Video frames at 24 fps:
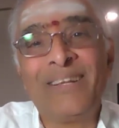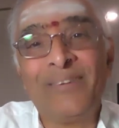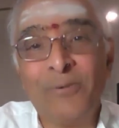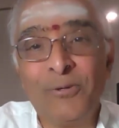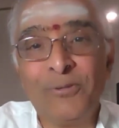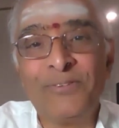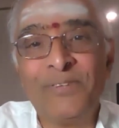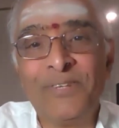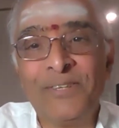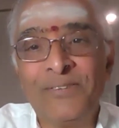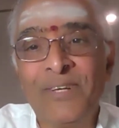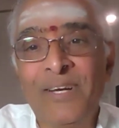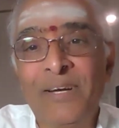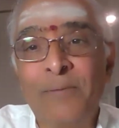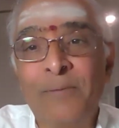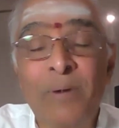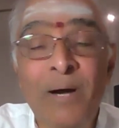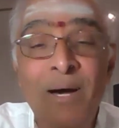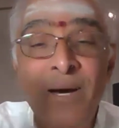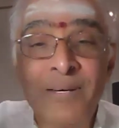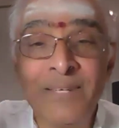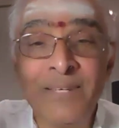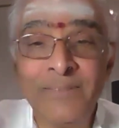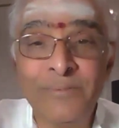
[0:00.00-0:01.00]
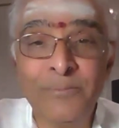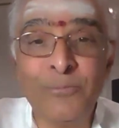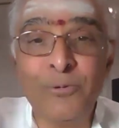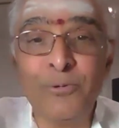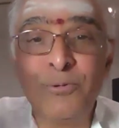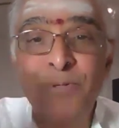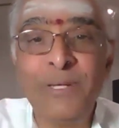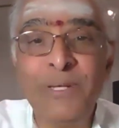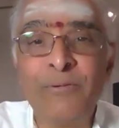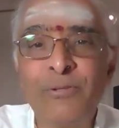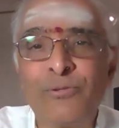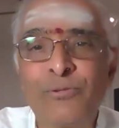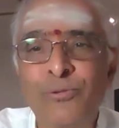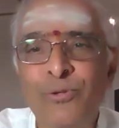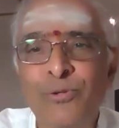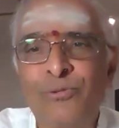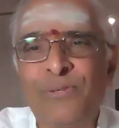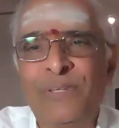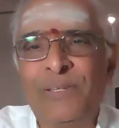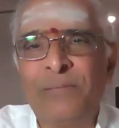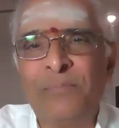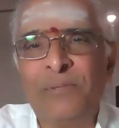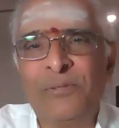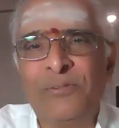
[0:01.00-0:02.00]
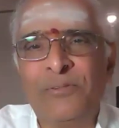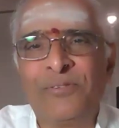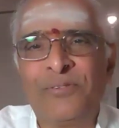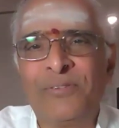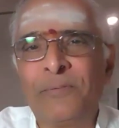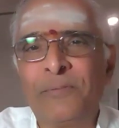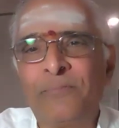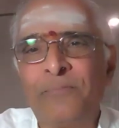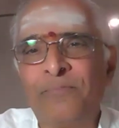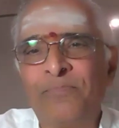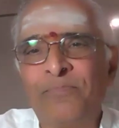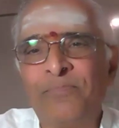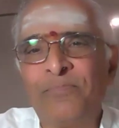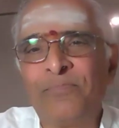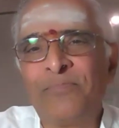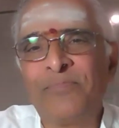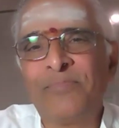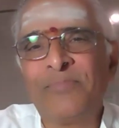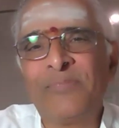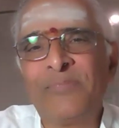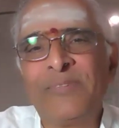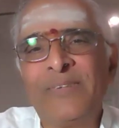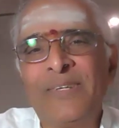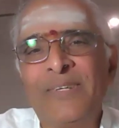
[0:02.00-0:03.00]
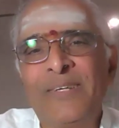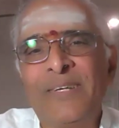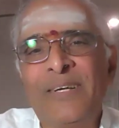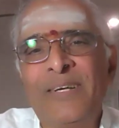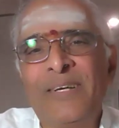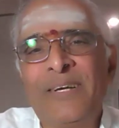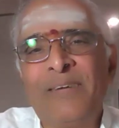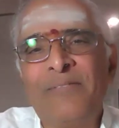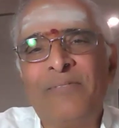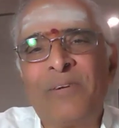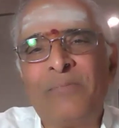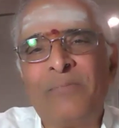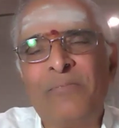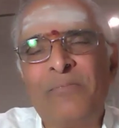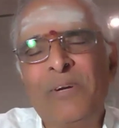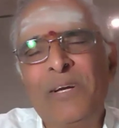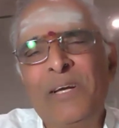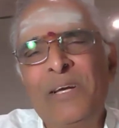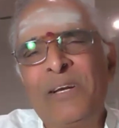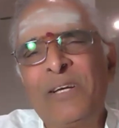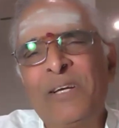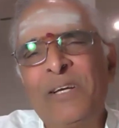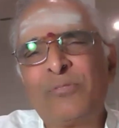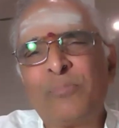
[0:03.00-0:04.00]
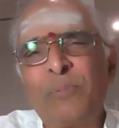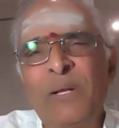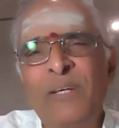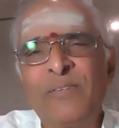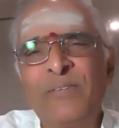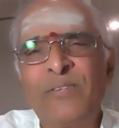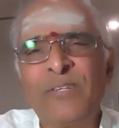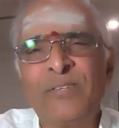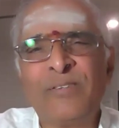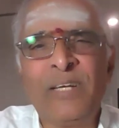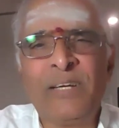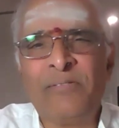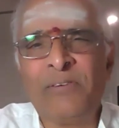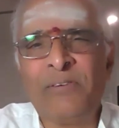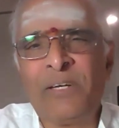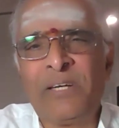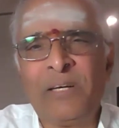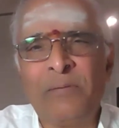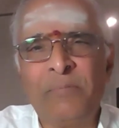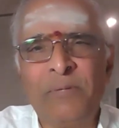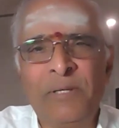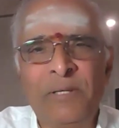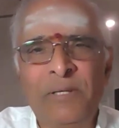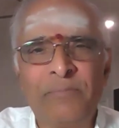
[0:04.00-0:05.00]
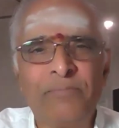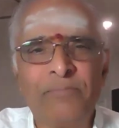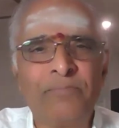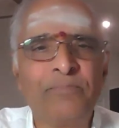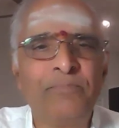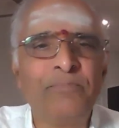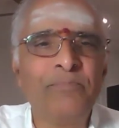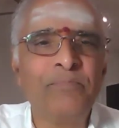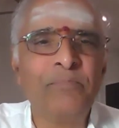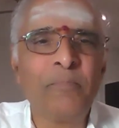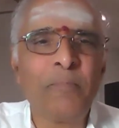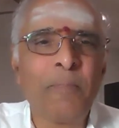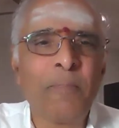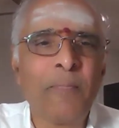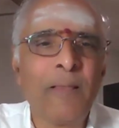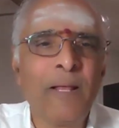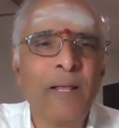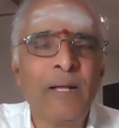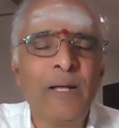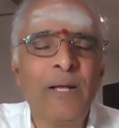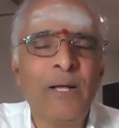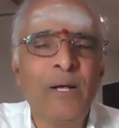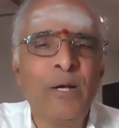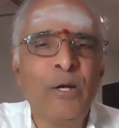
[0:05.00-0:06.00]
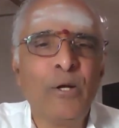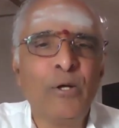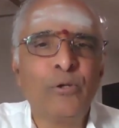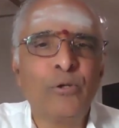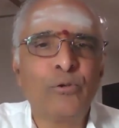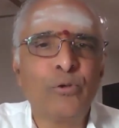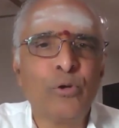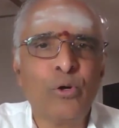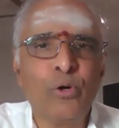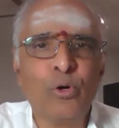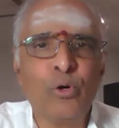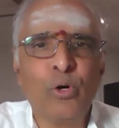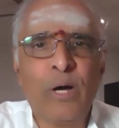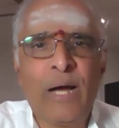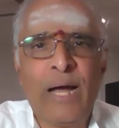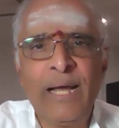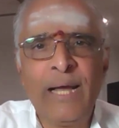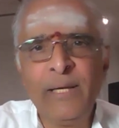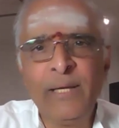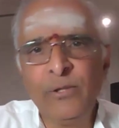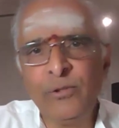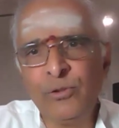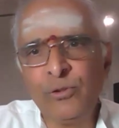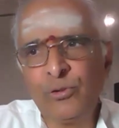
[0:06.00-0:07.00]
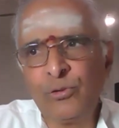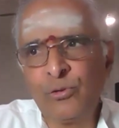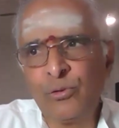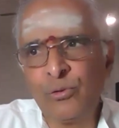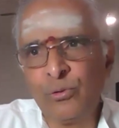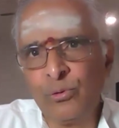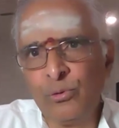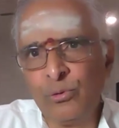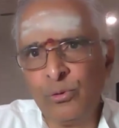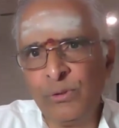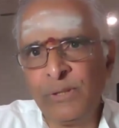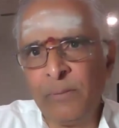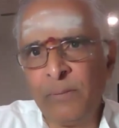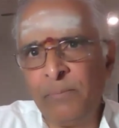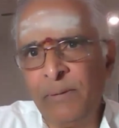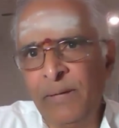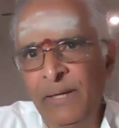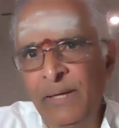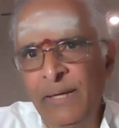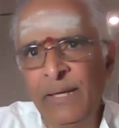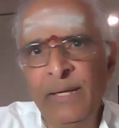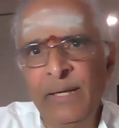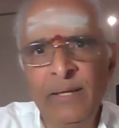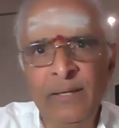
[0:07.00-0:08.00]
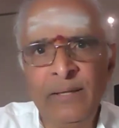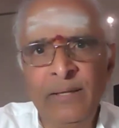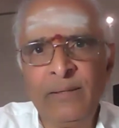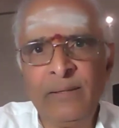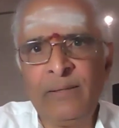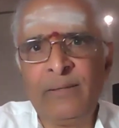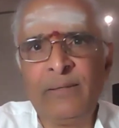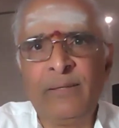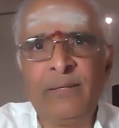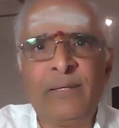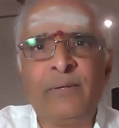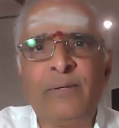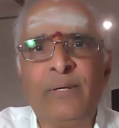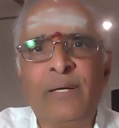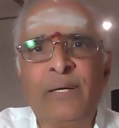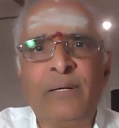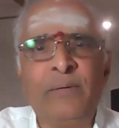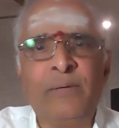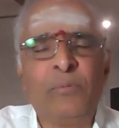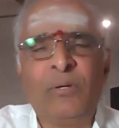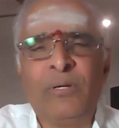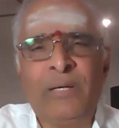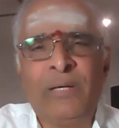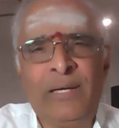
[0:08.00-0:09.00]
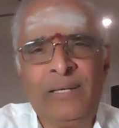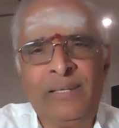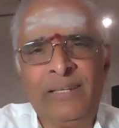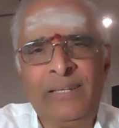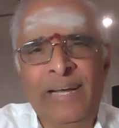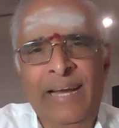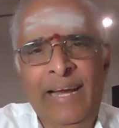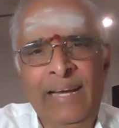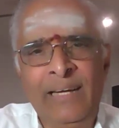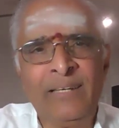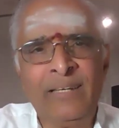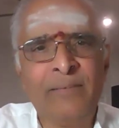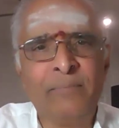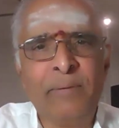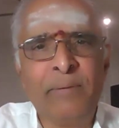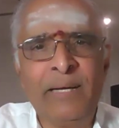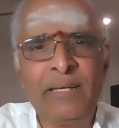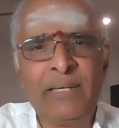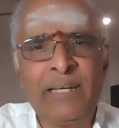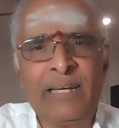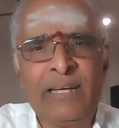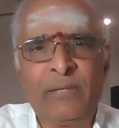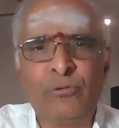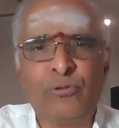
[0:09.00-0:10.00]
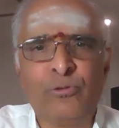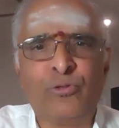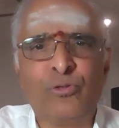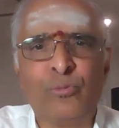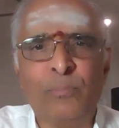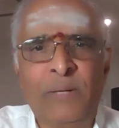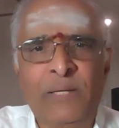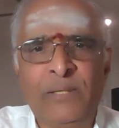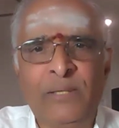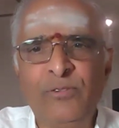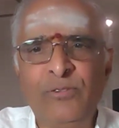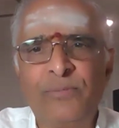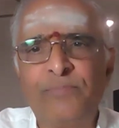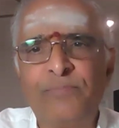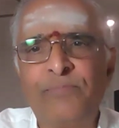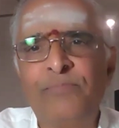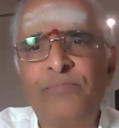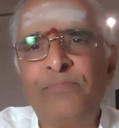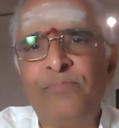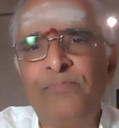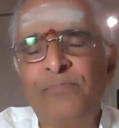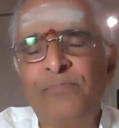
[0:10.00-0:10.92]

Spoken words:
Those days. Gurudev was so famous. From various places they were coming. So I used to, in the beginning and at the end, make announcements.